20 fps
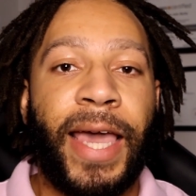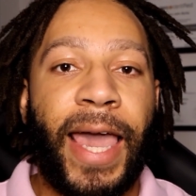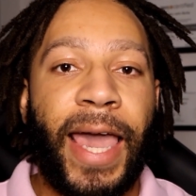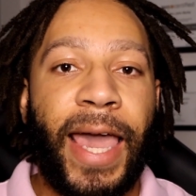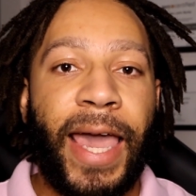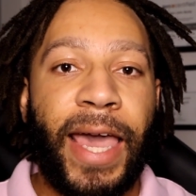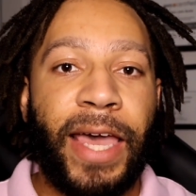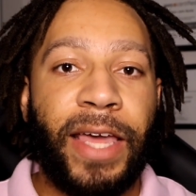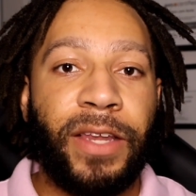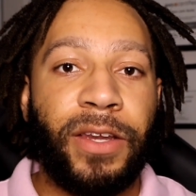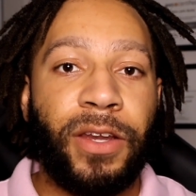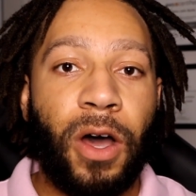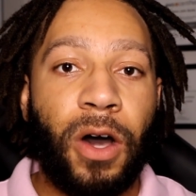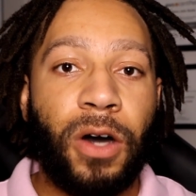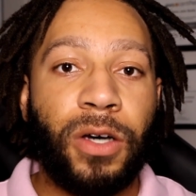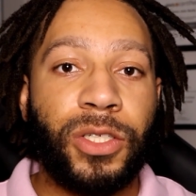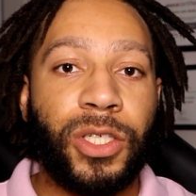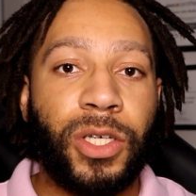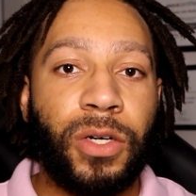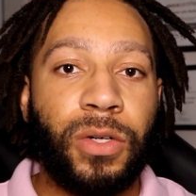and
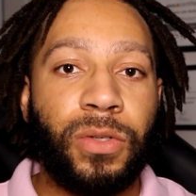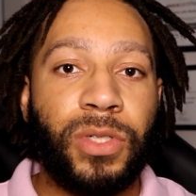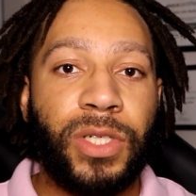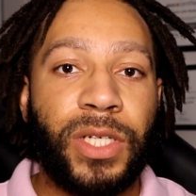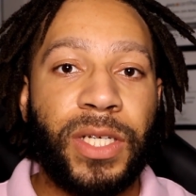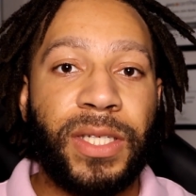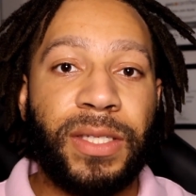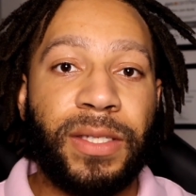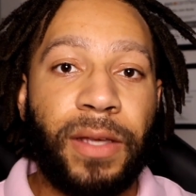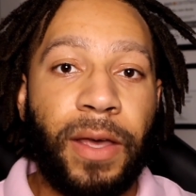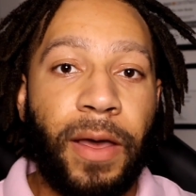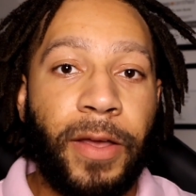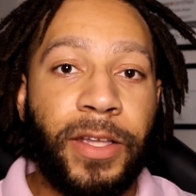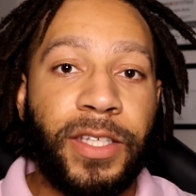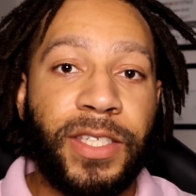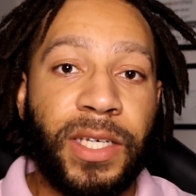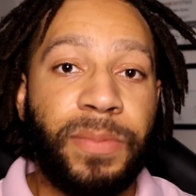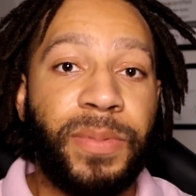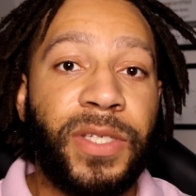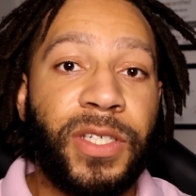also just
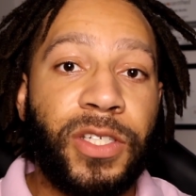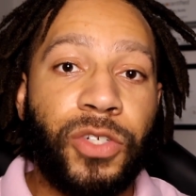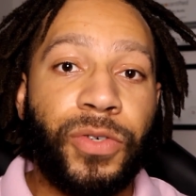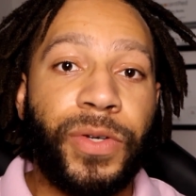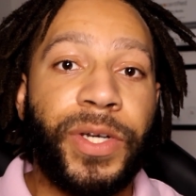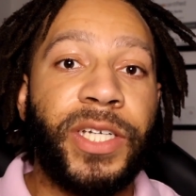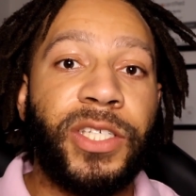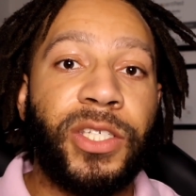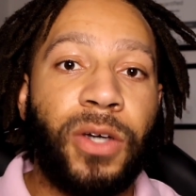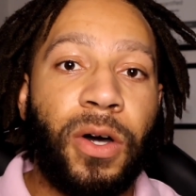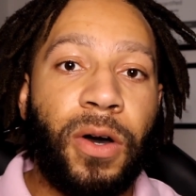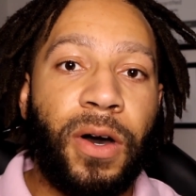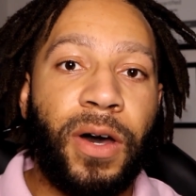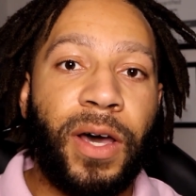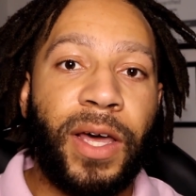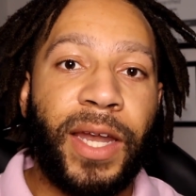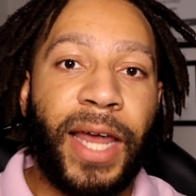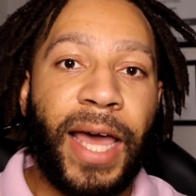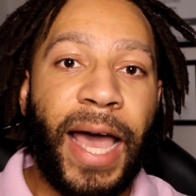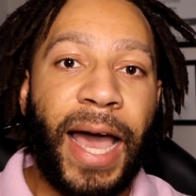tips and tricks
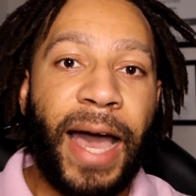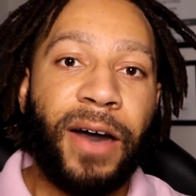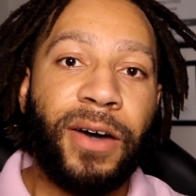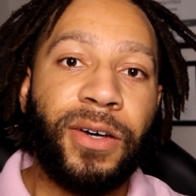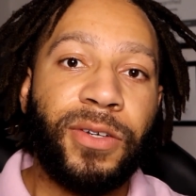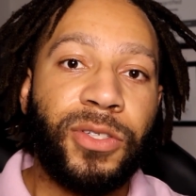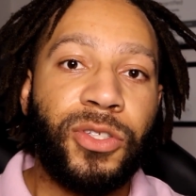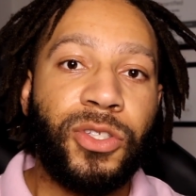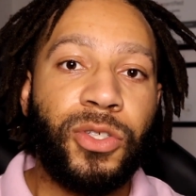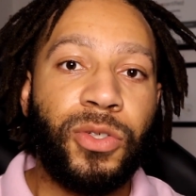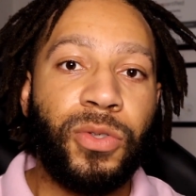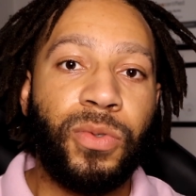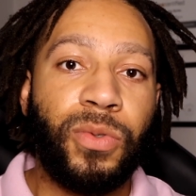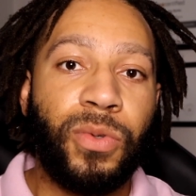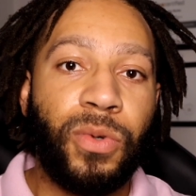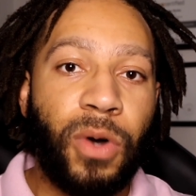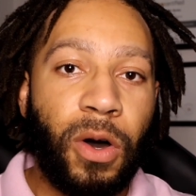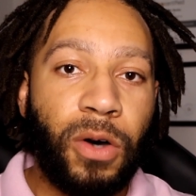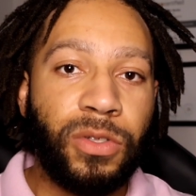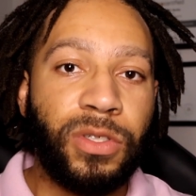on how to
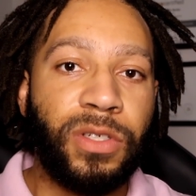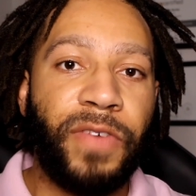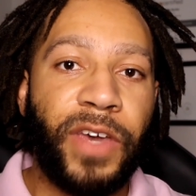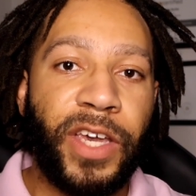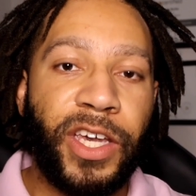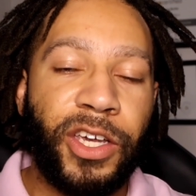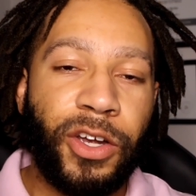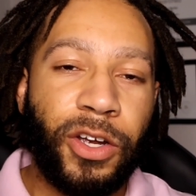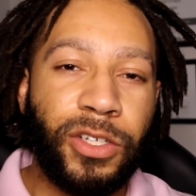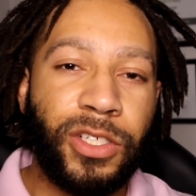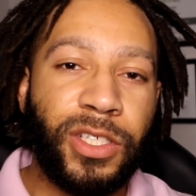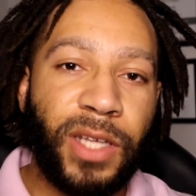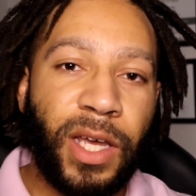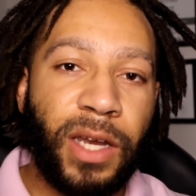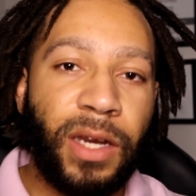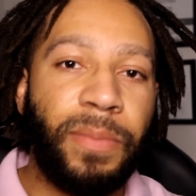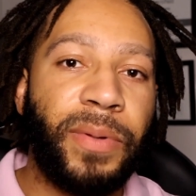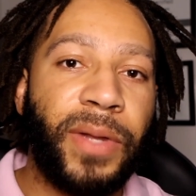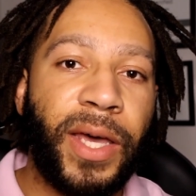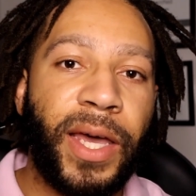cultivate your
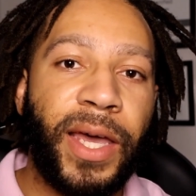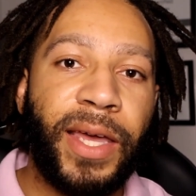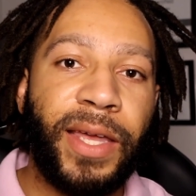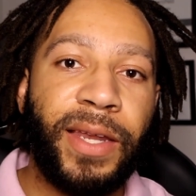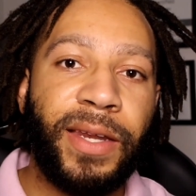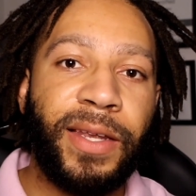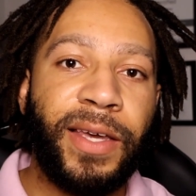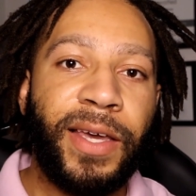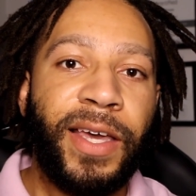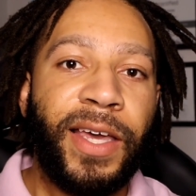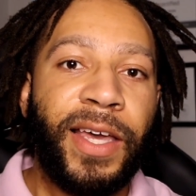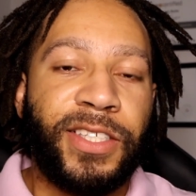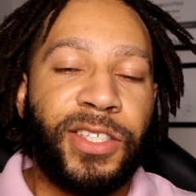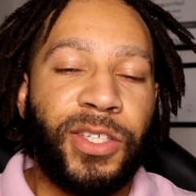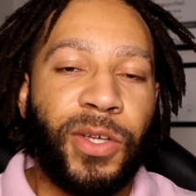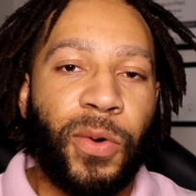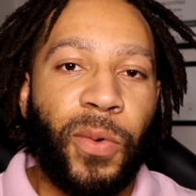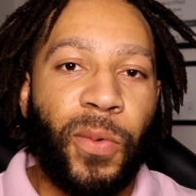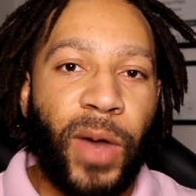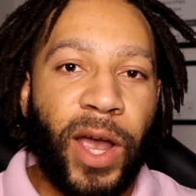study plan
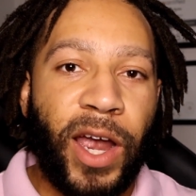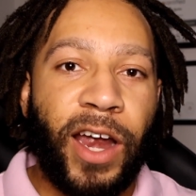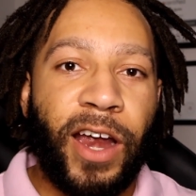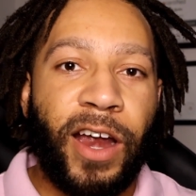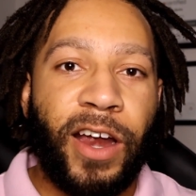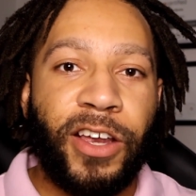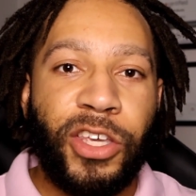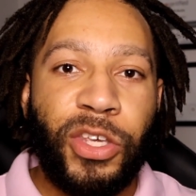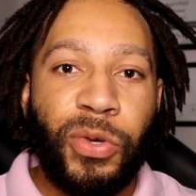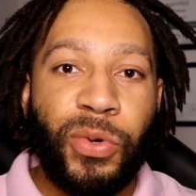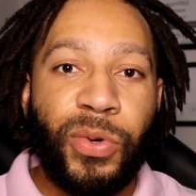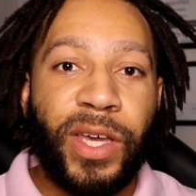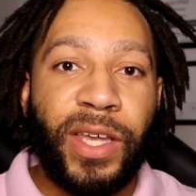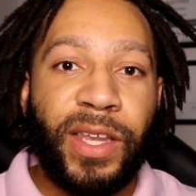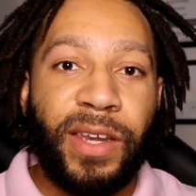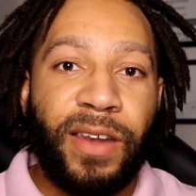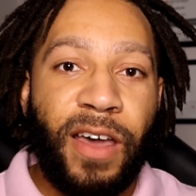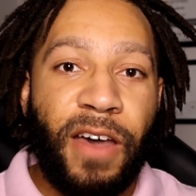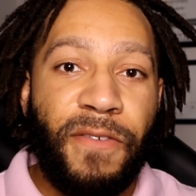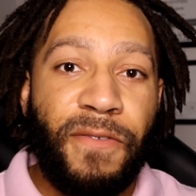to where you
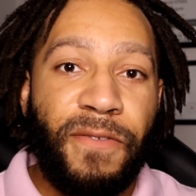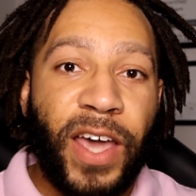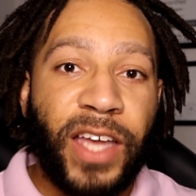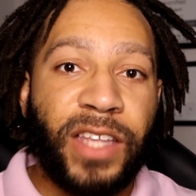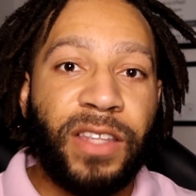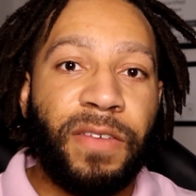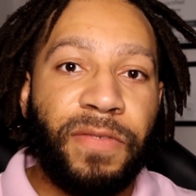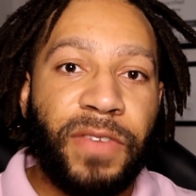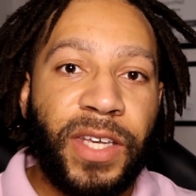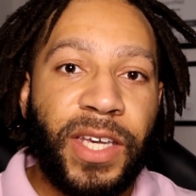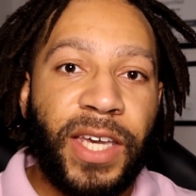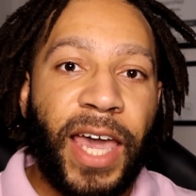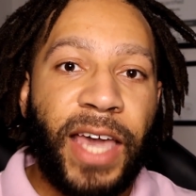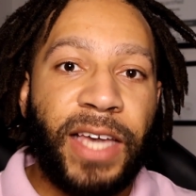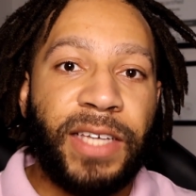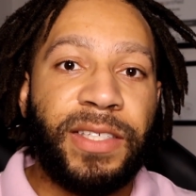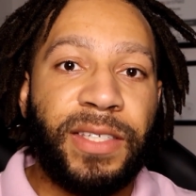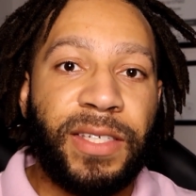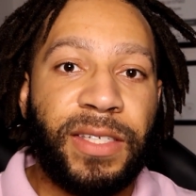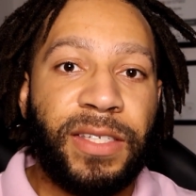can effectively
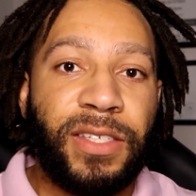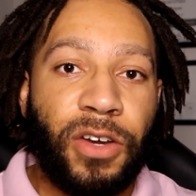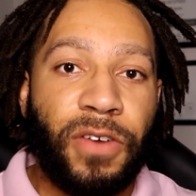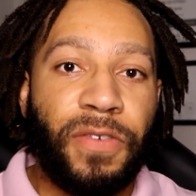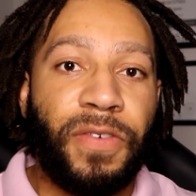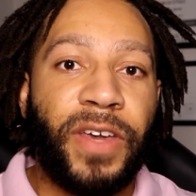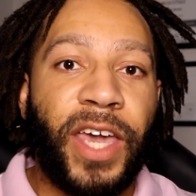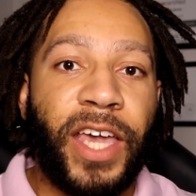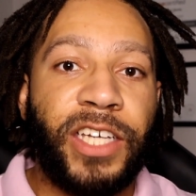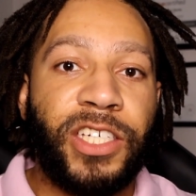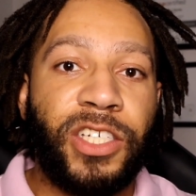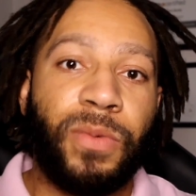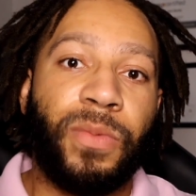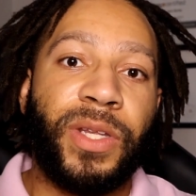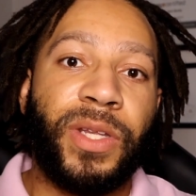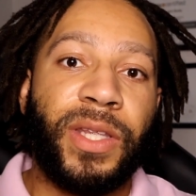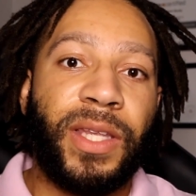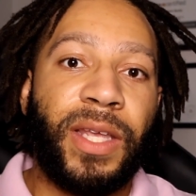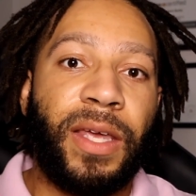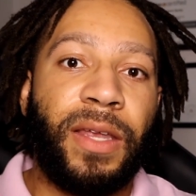ace the certification
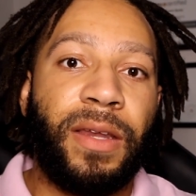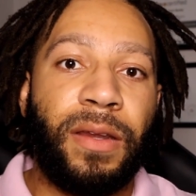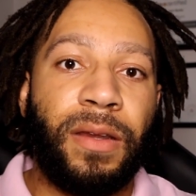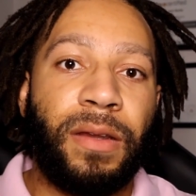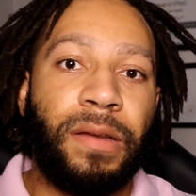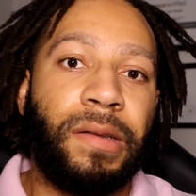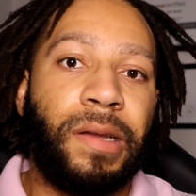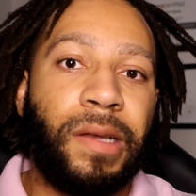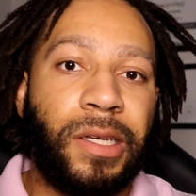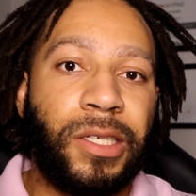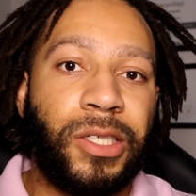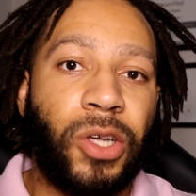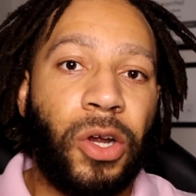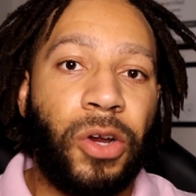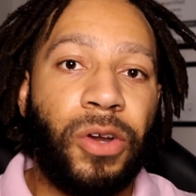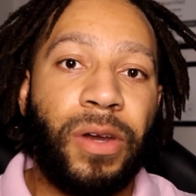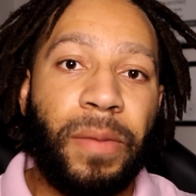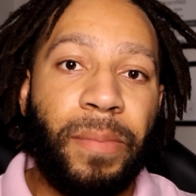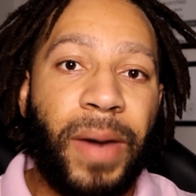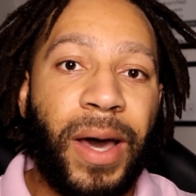within a
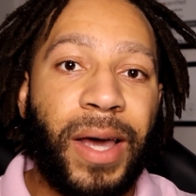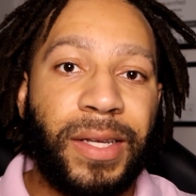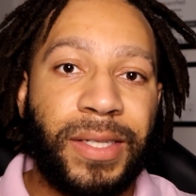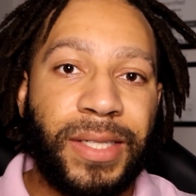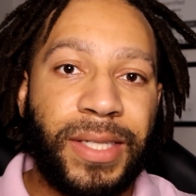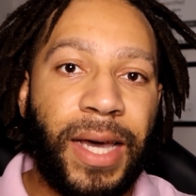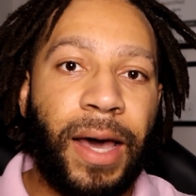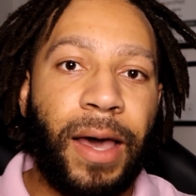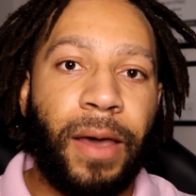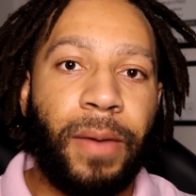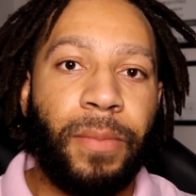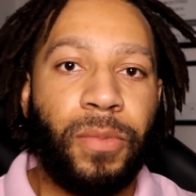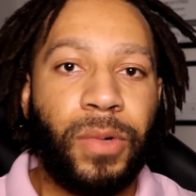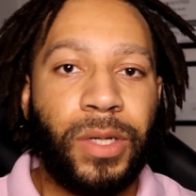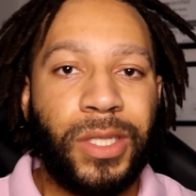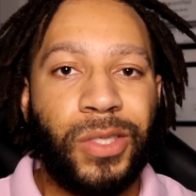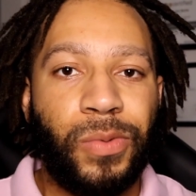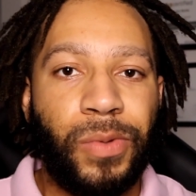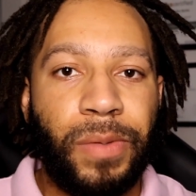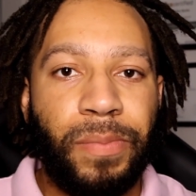certain amount of time,
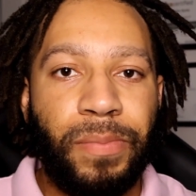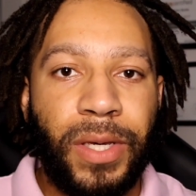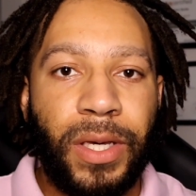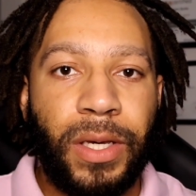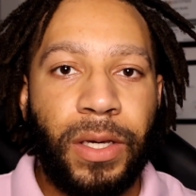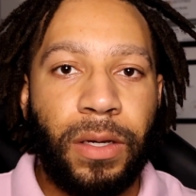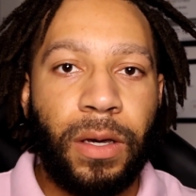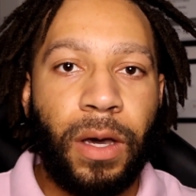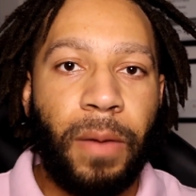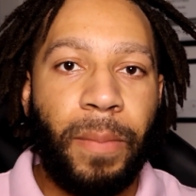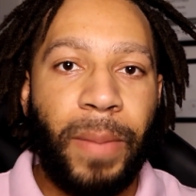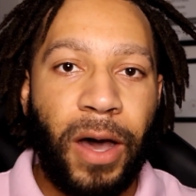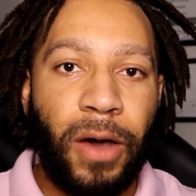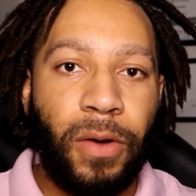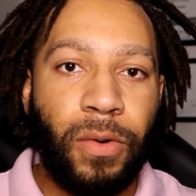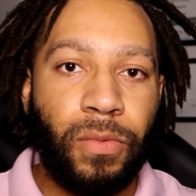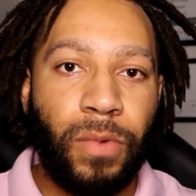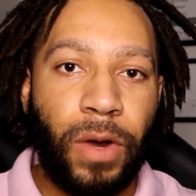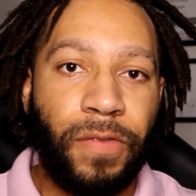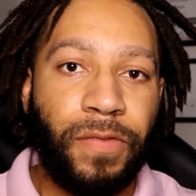which would be
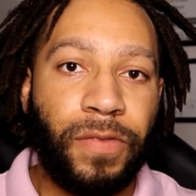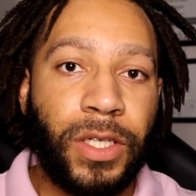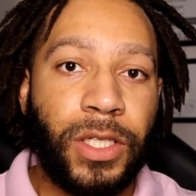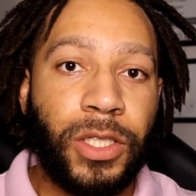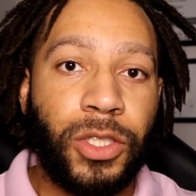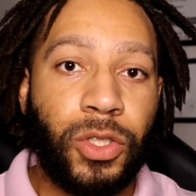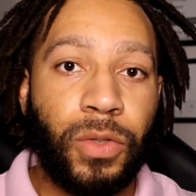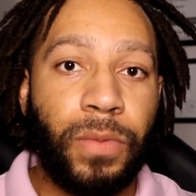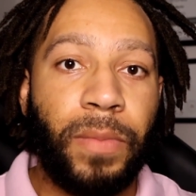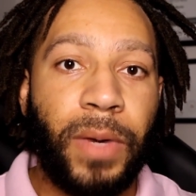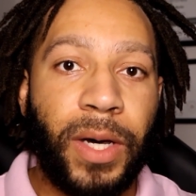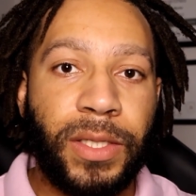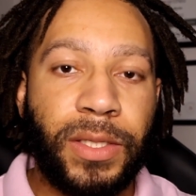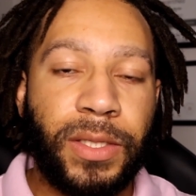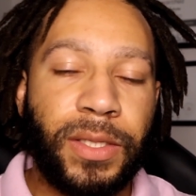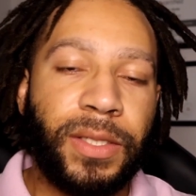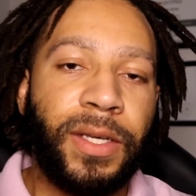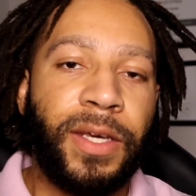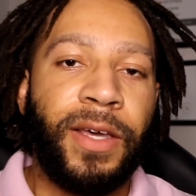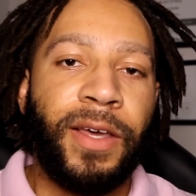about roughly 2 months.